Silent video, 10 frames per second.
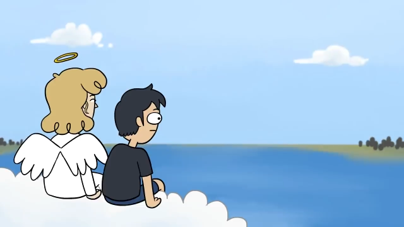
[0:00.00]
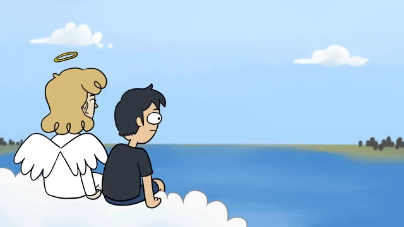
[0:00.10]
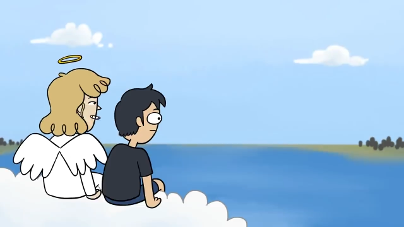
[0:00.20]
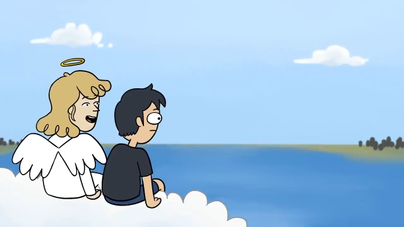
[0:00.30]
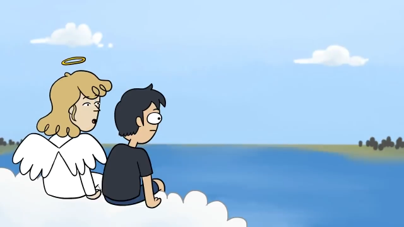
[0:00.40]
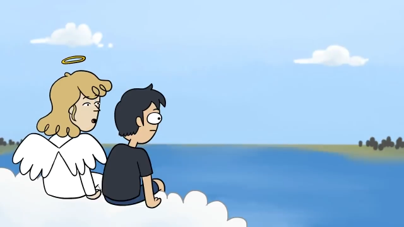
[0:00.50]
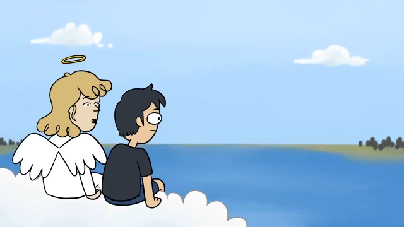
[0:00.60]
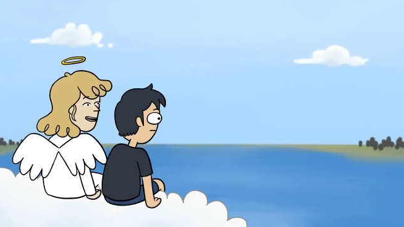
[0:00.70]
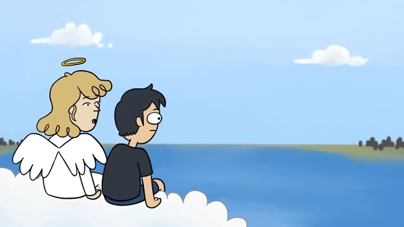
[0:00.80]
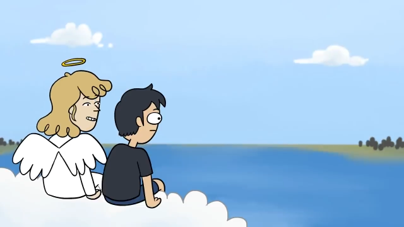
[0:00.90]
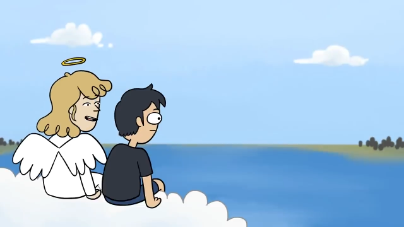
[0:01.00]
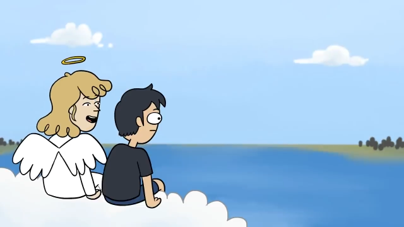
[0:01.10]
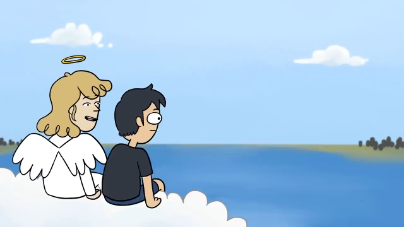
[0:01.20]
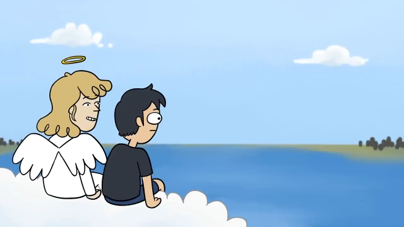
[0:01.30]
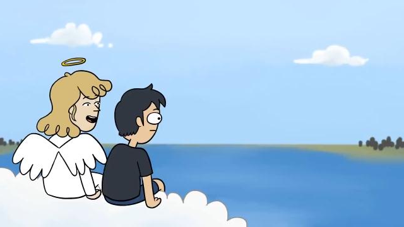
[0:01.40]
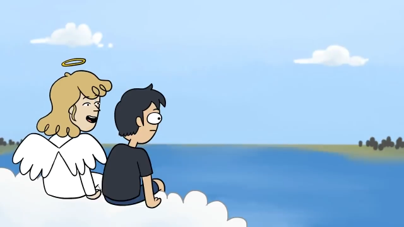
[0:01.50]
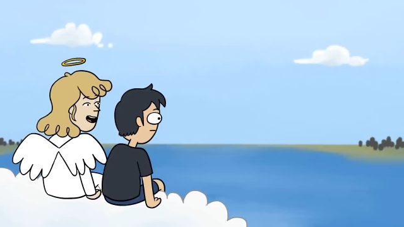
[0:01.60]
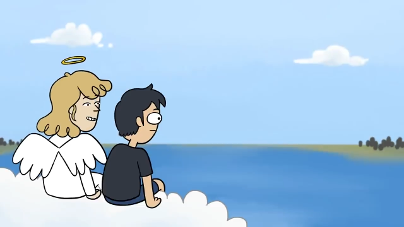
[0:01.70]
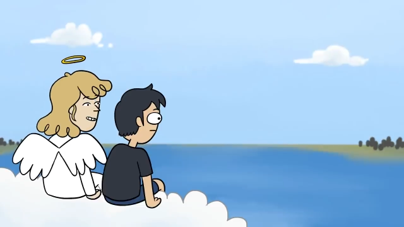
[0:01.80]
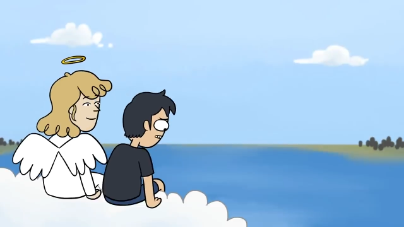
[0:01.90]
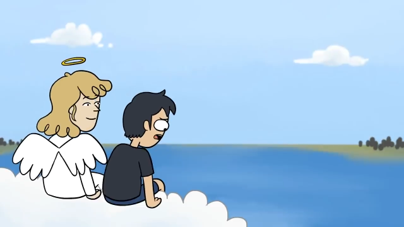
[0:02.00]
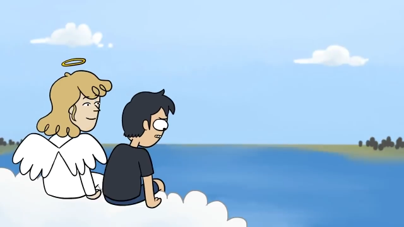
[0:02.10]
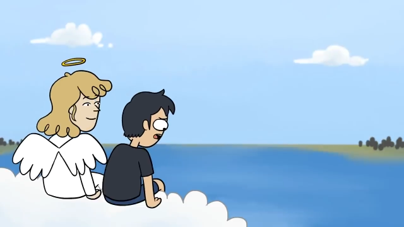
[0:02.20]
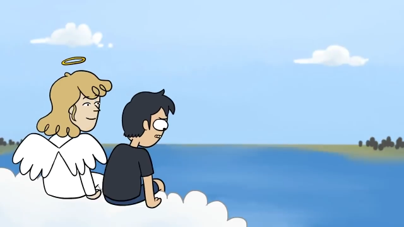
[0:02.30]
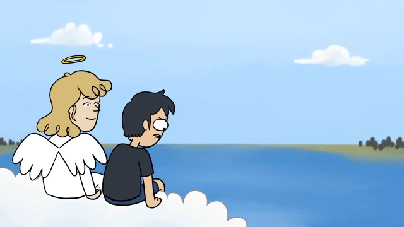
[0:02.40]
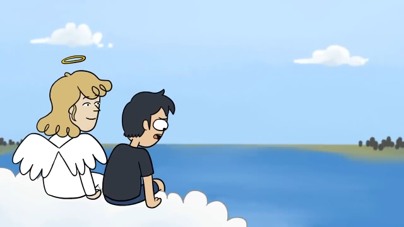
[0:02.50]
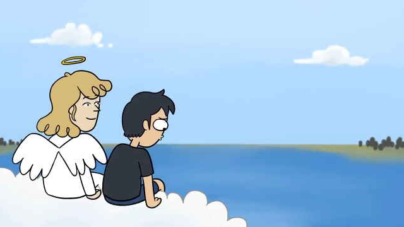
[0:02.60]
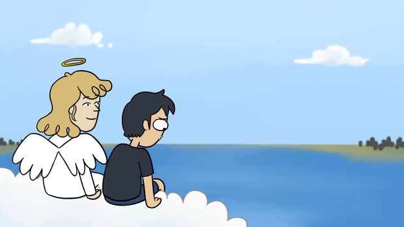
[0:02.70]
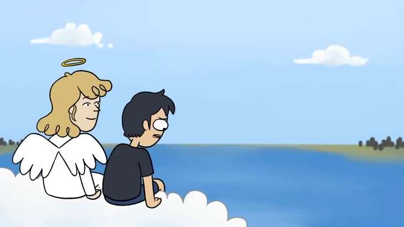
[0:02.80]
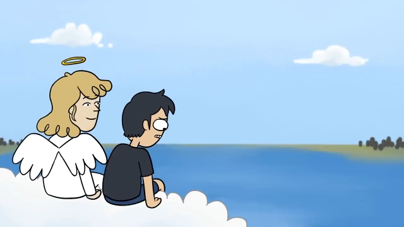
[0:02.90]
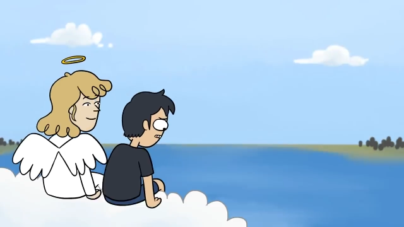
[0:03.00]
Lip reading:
[unreadable: no face in view]